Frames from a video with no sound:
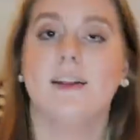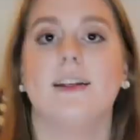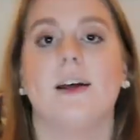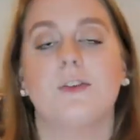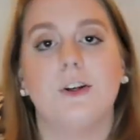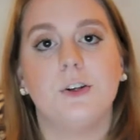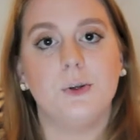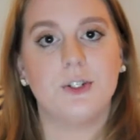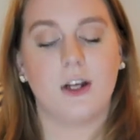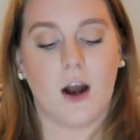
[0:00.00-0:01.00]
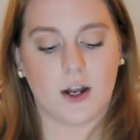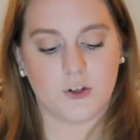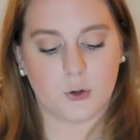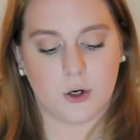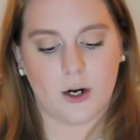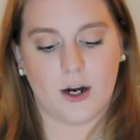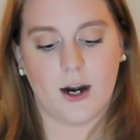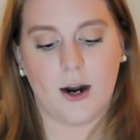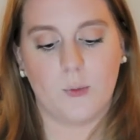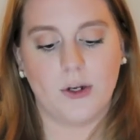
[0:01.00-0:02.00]
Now, if you're new to contour,
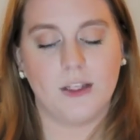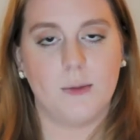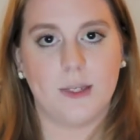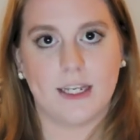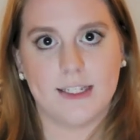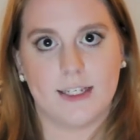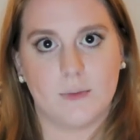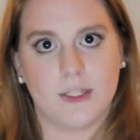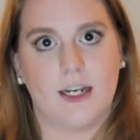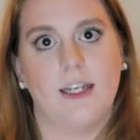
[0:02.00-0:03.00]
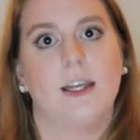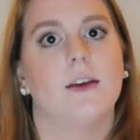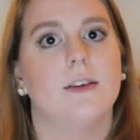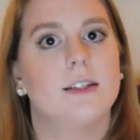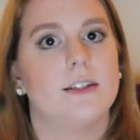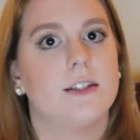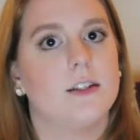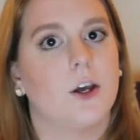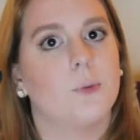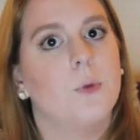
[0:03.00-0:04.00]
one of the biggest tips that I give is
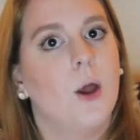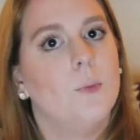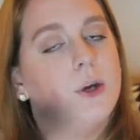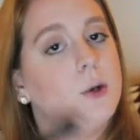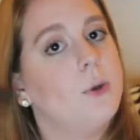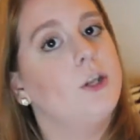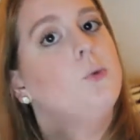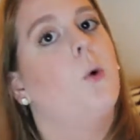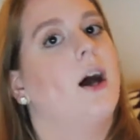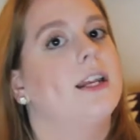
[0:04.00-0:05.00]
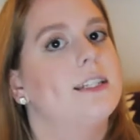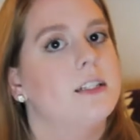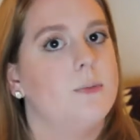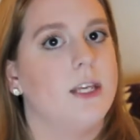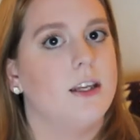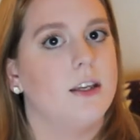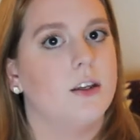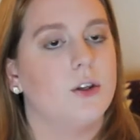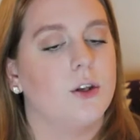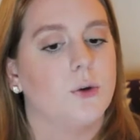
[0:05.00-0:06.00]
to, put it where you want it to be,
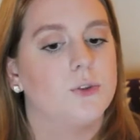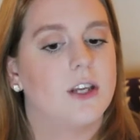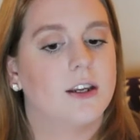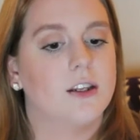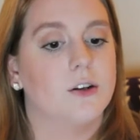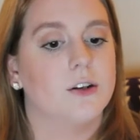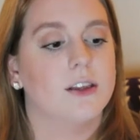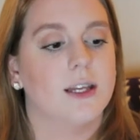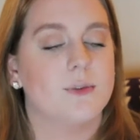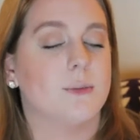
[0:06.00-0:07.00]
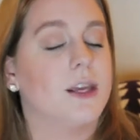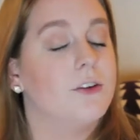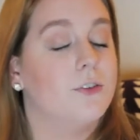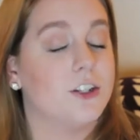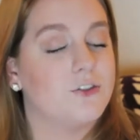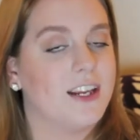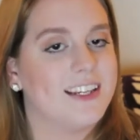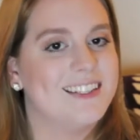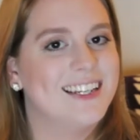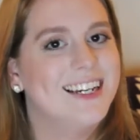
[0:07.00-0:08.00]
suck in your lips and make a fish
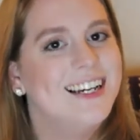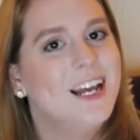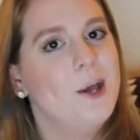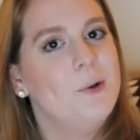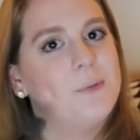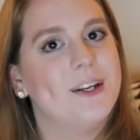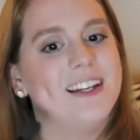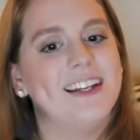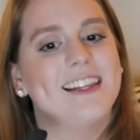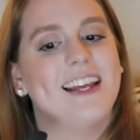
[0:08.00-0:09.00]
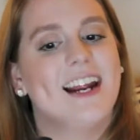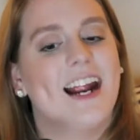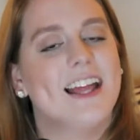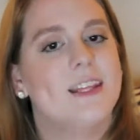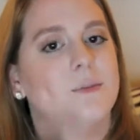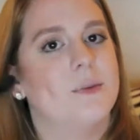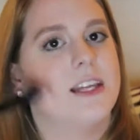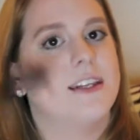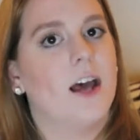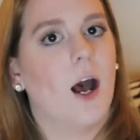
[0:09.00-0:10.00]
face. Put it in there and then
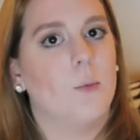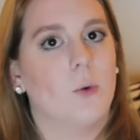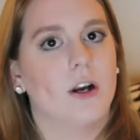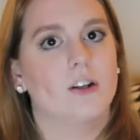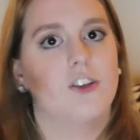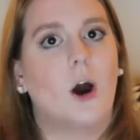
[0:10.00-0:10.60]
blend upwards.